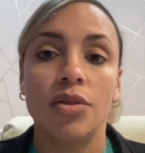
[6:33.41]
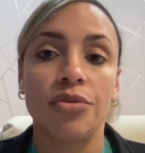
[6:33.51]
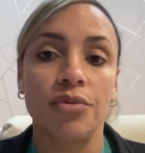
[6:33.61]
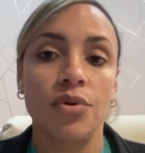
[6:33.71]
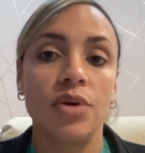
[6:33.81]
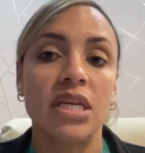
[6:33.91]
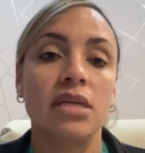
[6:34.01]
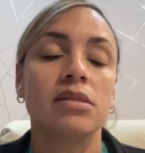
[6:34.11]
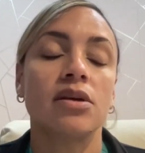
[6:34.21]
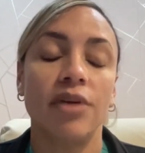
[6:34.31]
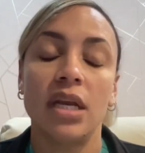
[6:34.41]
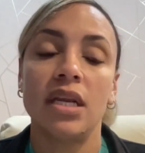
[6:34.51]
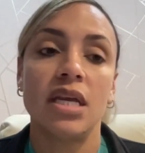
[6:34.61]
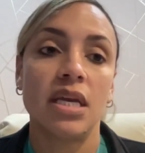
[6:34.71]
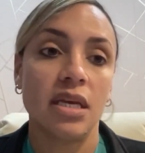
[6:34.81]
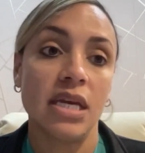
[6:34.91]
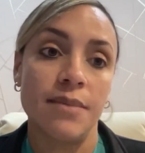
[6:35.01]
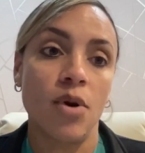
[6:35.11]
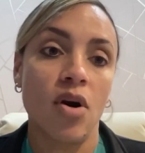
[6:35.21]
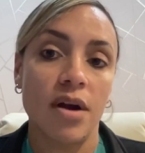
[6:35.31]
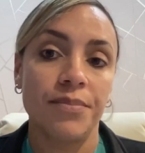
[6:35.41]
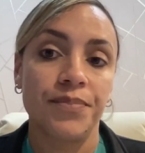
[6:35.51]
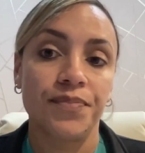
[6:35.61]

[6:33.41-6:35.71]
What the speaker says: through an integrated EMR.